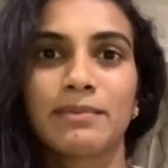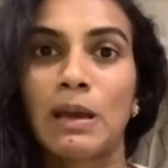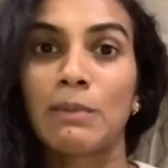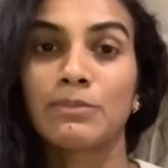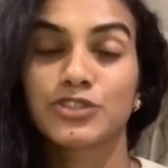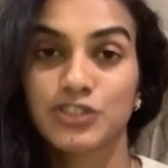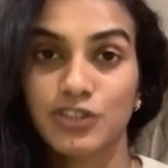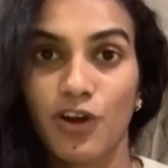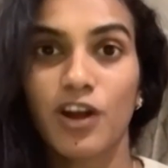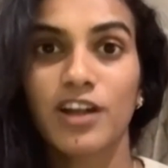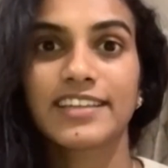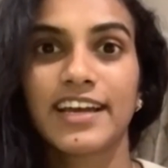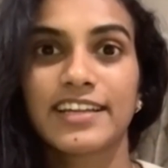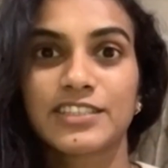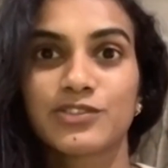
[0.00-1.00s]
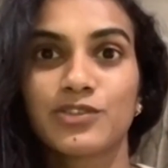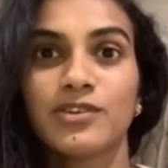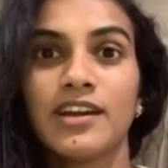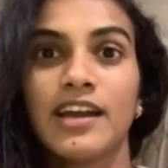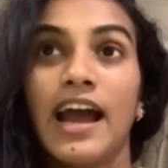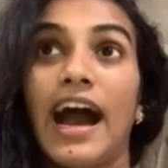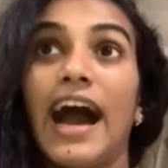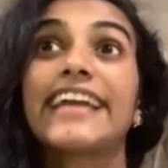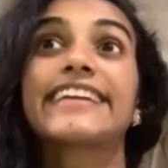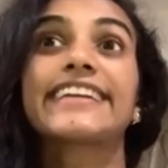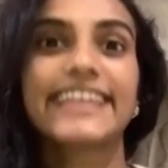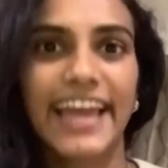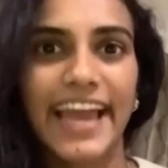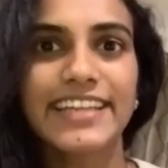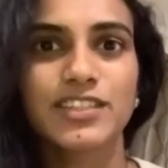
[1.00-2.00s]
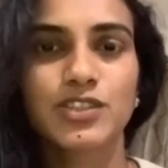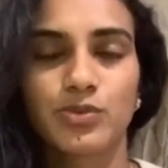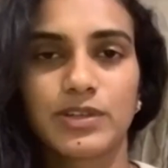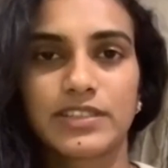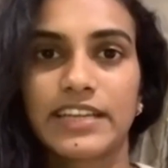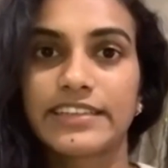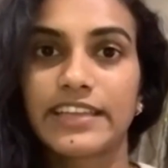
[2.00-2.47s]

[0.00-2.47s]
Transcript: I'm sure that, I can do it.